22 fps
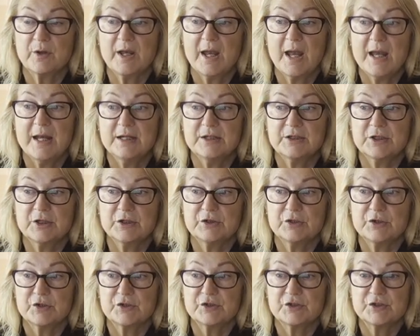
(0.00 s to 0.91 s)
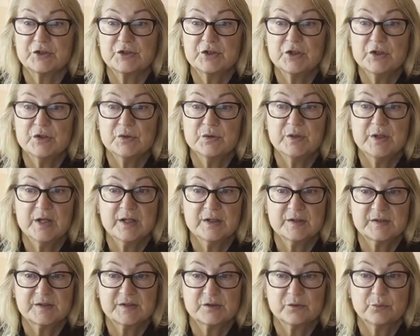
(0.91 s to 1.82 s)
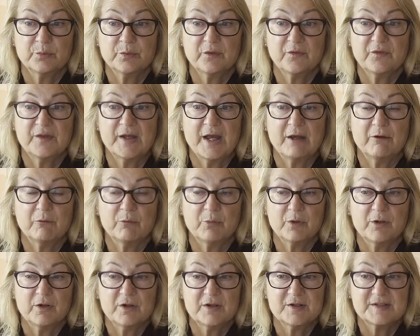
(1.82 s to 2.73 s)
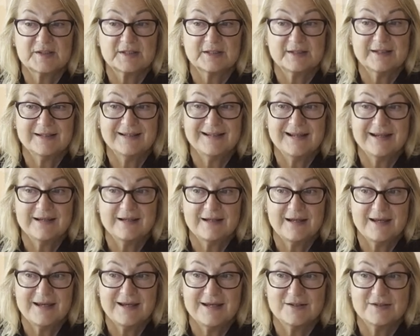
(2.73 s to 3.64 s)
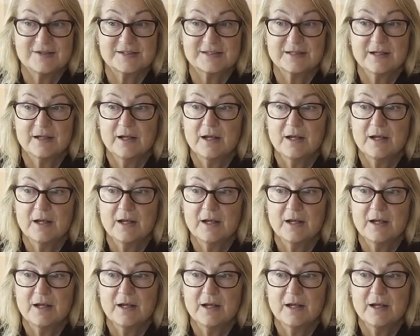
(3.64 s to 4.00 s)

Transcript: cater to students with diverse learning needs,